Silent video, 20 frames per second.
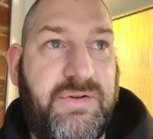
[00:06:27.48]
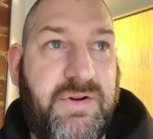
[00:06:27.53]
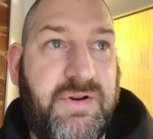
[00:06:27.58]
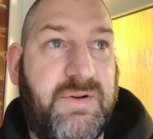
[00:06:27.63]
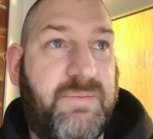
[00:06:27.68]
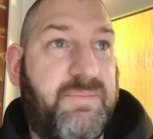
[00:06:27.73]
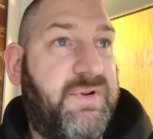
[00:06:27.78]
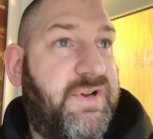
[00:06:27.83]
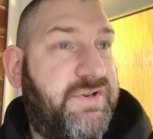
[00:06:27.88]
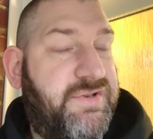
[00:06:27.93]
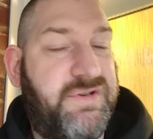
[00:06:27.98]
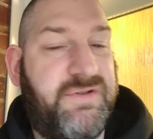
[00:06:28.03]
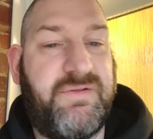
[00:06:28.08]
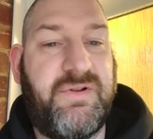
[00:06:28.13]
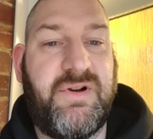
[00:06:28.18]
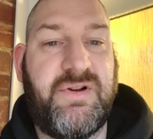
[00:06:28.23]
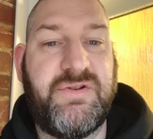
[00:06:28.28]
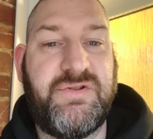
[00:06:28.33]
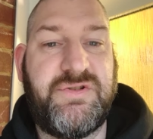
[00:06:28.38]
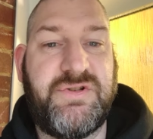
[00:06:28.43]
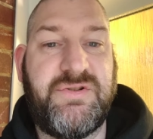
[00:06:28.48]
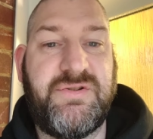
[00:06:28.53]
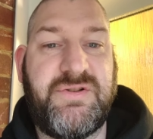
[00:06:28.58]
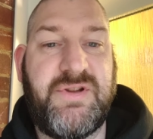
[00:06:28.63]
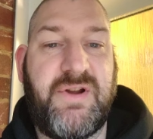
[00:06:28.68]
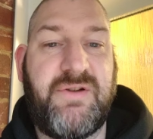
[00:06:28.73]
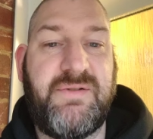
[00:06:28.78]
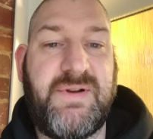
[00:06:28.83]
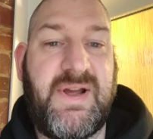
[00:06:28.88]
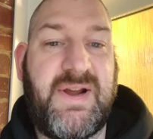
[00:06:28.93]
good. And plus you've got
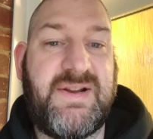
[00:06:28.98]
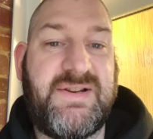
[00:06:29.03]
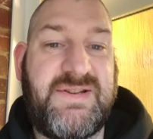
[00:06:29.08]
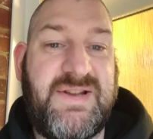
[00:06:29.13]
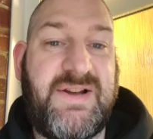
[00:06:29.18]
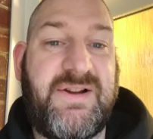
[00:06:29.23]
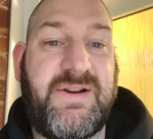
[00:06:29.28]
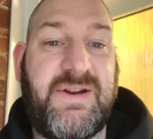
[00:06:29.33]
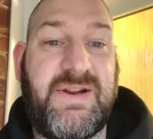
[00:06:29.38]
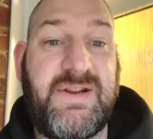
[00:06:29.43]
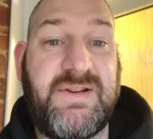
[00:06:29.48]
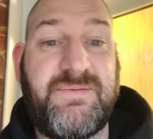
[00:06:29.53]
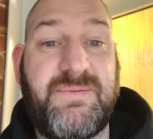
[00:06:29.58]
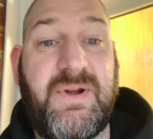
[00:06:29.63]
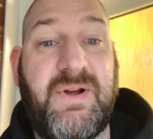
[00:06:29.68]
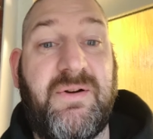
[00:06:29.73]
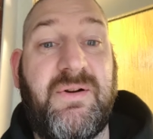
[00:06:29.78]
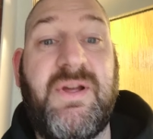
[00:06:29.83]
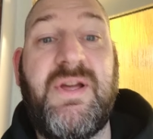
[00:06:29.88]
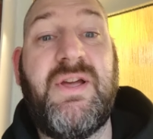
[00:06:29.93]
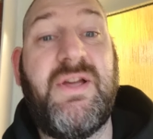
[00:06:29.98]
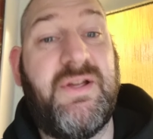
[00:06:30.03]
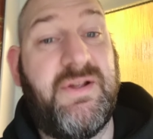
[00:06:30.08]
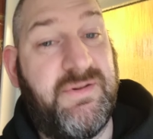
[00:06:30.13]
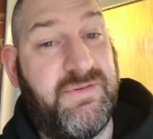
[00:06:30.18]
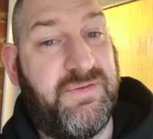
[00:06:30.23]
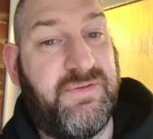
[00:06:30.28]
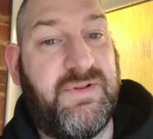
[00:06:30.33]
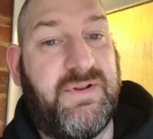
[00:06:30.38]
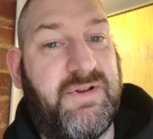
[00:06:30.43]
Junto Nakatani as well.
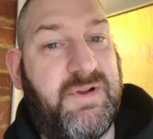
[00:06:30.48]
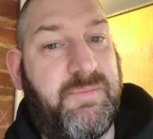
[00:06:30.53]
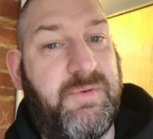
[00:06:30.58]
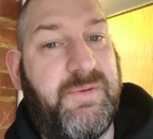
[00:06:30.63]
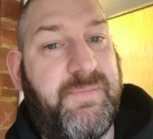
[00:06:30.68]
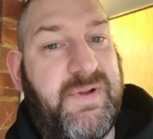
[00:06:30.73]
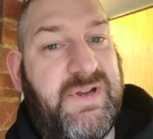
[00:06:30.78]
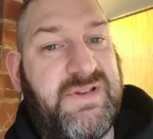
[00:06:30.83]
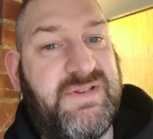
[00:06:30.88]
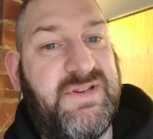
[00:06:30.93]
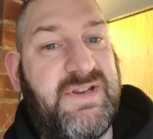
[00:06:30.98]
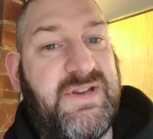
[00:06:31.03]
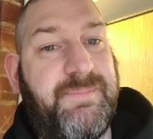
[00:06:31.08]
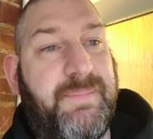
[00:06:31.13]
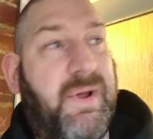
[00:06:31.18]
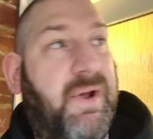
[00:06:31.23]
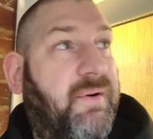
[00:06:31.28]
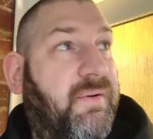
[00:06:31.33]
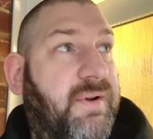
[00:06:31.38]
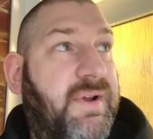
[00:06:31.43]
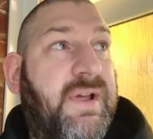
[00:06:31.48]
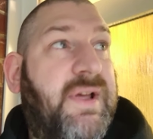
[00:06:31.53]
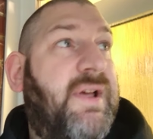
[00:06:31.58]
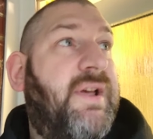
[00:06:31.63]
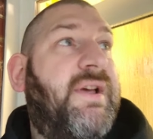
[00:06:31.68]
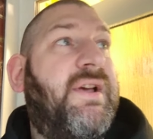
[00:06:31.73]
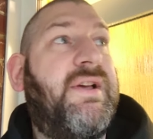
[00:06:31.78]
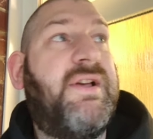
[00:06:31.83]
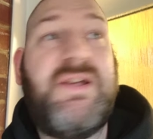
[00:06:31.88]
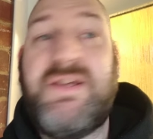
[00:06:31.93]
He's got the WBC belt.
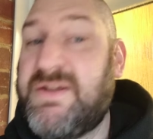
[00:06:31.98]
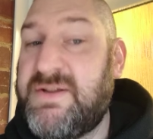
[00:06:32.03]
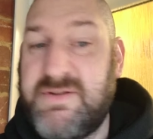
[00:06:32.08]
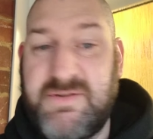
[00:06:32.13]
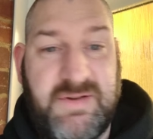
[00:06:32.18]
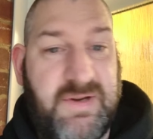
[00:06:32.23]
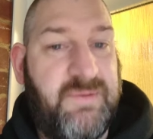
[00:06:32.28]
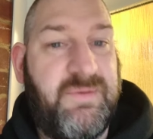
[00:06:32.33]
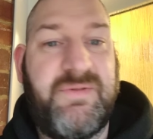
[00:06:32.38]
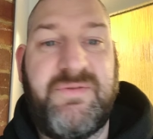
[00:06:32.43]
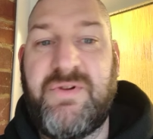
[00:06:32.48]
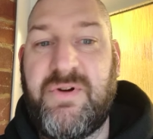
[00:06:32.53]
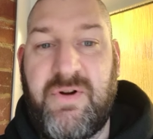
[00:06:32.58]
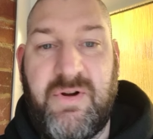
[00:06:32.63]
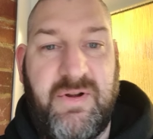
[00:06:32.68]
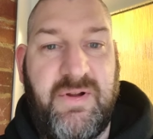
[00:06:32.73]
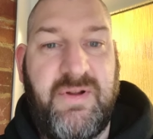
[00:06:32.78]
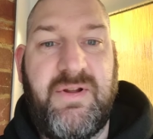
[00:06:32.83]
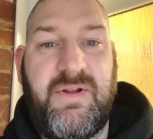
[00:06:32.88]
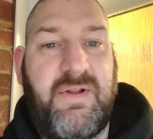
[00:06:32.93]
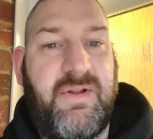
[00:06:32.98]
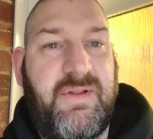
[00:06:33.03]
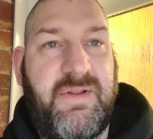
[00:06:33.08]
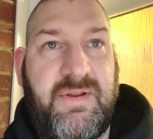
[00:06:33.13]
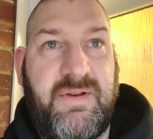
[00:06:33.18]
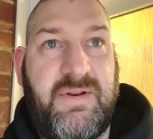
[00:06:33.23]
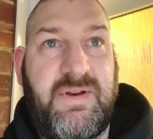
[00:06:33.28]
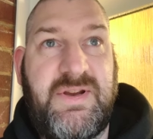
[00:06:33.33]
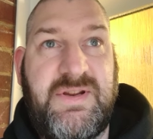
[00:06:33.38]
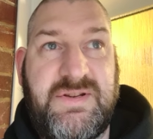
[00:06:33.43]
So we've got
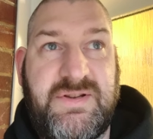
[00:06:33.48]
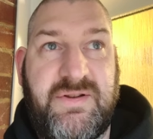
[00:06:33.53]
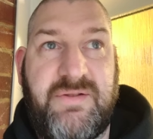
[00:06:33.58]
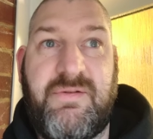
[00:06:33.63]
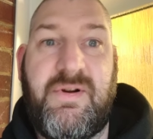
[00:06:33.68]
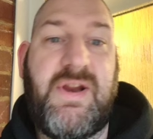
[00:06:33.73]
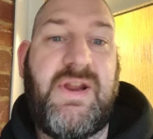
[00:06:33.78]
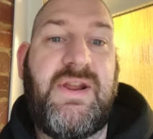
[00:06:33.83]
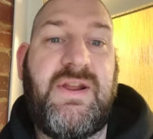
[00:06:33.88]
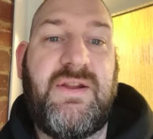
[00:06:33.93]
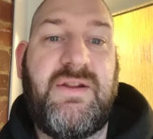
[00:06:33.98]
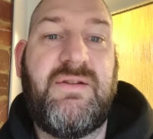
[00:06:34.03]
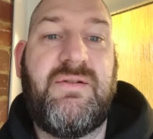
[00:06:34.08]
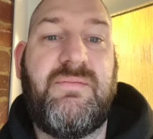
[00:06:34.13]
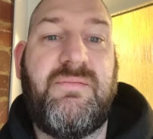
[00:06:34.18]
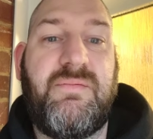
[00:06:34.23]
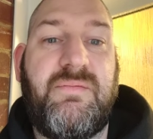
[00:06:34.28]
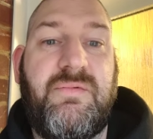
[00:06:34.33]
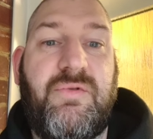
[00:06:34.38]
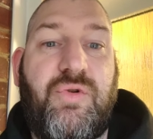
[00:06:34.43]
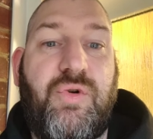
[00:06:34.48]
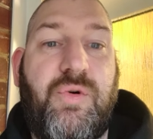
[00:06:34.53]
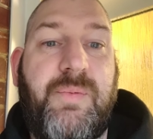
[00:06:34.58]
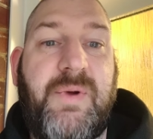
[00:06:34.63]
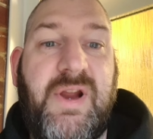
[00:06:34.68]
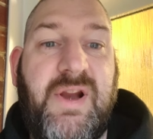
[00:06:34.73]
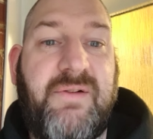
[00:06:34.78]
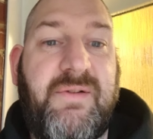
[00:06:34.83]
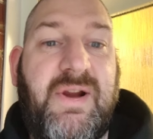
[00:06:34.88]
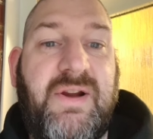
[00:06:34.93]
these three
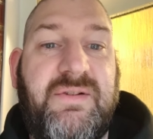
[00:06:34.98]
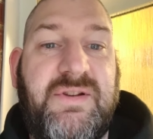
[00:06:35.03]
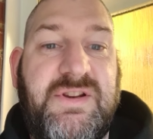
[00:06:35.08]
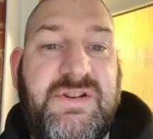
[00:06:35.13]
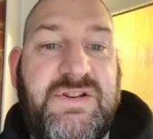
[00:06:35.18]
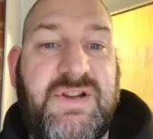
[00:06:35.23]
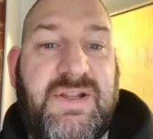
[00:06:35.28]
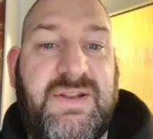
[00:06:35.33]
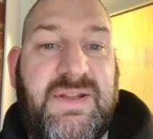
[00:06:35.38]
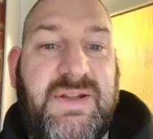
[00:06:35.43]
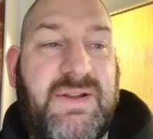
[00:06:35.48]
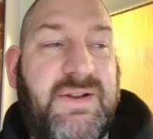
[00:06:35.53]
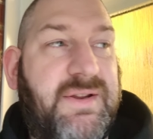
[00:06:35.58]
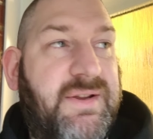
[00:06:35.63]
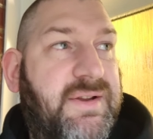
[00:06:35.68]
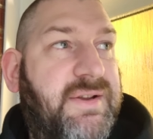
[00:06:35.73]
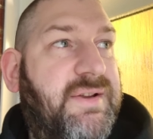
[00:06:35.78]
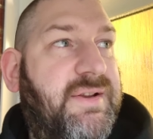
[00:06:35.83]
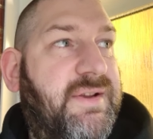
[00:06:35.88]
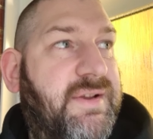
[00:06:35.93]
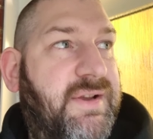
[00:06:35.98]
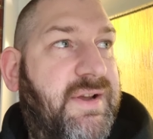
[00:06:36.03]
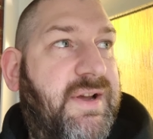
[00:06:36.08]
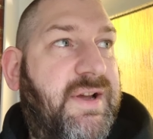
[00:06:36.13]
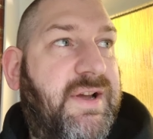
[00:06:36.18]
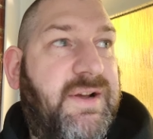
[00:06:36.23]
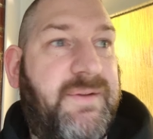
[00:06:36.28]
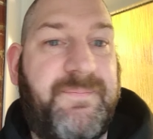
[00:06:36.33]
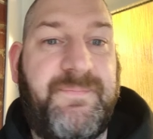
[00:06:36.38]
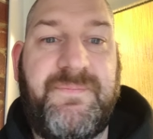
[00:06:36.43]
orbiting around each other.
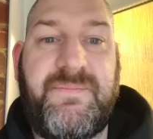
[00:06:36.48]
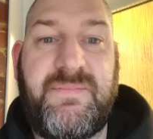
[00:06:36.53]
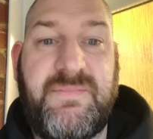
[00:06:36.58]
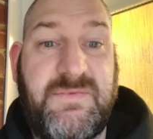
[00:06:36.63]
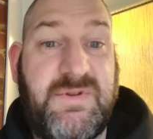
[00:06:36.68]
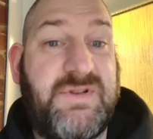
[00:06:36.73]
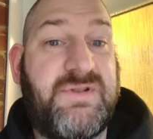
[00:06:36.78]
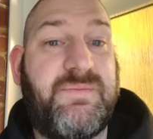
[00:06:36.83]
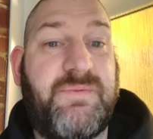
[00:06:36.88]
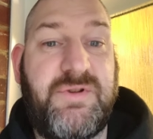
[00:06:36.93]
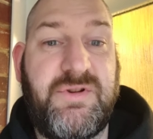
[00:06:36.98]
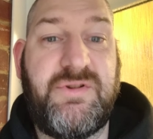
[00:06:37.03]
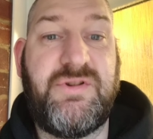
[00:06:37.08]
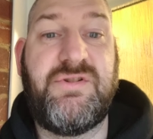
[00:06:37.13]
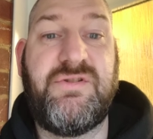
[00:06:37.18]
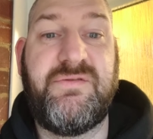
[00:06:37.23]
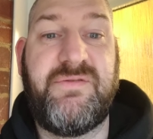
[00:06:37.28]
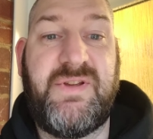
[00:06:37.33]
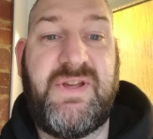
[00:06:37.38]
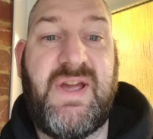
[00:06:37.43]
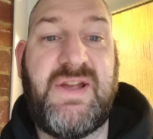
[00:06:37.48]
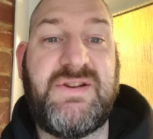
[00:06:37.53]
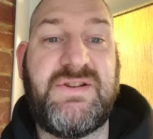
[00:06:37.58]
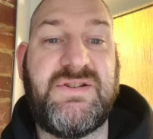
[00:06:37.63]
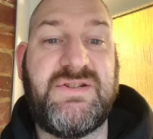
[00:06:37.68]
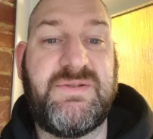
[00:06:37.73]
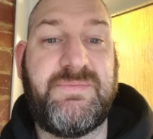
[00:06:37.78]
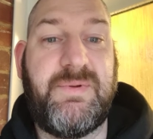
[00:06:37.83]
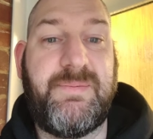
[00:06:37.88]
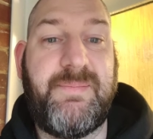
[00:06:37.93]
There's some good
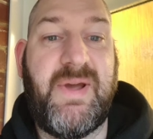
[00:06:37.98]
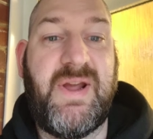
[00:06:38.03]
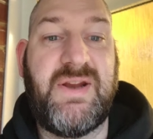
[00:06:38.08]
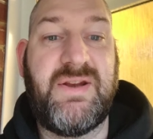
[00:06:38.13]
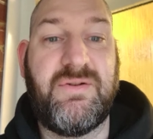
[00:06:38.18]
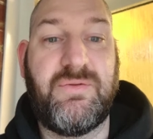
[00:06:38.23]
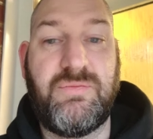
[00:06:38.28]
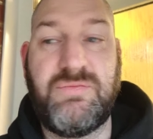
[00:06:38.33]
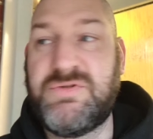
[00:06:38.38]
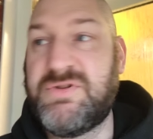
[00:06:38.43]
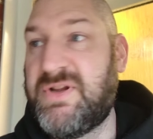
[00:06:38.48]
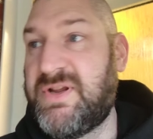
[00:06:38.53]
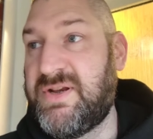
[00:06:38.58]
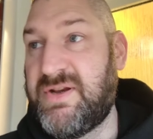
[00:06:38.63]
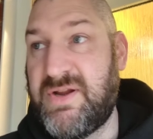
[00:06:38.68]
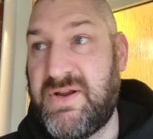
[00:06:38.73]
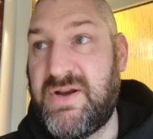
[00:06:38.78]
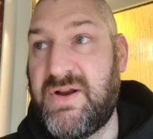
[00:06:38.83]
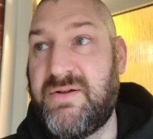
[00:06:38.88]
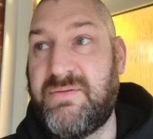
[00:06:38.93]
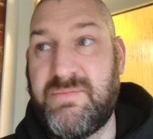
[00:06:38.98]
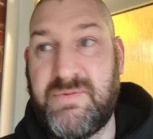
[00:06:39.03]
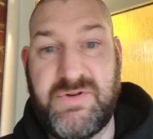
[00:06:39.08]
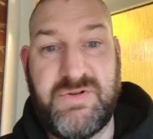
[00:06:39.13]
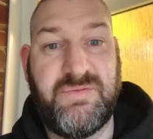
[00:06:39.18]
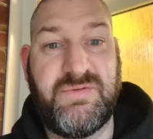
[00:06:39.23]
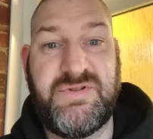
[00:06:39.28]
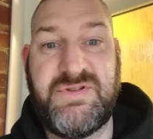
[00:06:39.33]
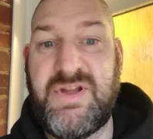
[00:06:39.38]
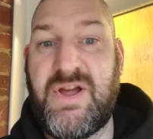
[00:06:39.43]
unifications to be made, all, you know,
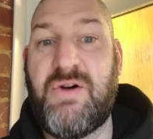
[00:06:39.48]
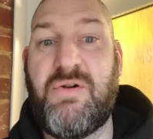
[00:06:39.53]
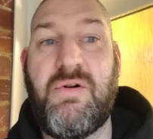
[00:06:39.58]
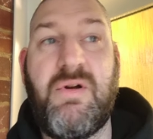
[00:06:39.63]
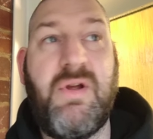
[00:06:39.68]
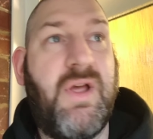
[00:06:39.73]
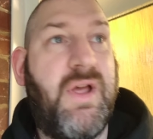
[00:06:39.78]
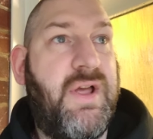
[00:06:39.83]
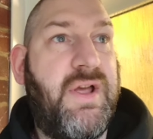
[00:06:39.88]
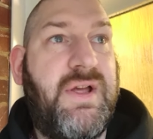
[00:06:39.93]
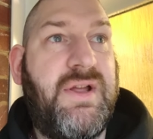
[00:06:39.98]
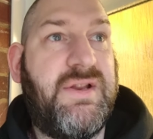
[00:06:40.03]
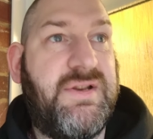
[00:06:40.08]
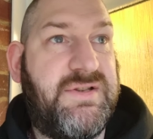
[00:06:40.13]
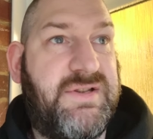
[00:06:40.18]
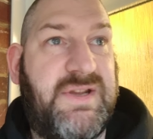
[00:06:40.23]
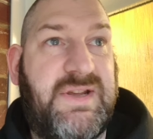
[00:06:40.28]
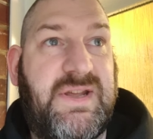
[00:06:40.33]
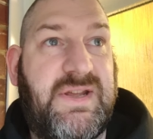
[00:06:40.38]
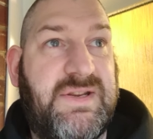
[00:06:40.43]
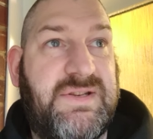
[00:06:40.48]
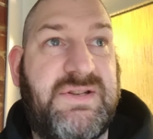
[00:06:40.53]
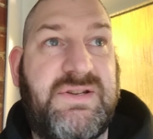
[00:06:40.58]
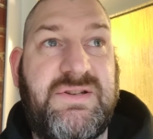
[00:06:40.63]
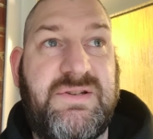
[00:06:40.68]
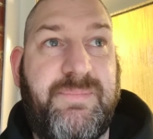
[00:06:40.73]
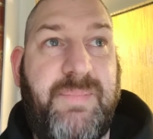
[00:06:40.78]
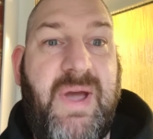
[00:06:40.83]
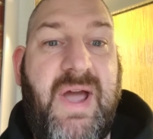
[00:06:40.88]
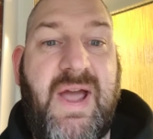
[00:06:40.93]
which will sell tickets
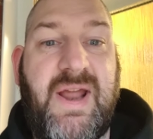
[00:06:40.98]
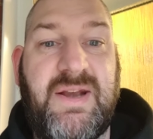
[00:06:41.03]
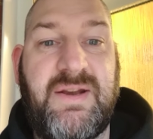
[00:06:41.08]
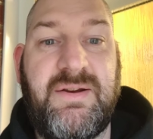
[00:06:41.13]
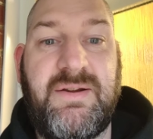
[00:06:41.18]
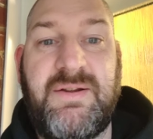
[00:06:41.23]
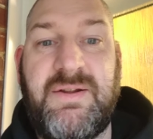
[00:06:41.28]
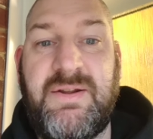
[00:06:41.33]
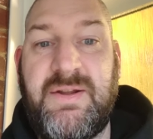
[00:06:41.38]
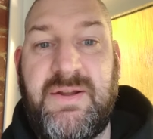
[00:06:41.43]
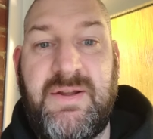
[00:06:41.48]
in Japan.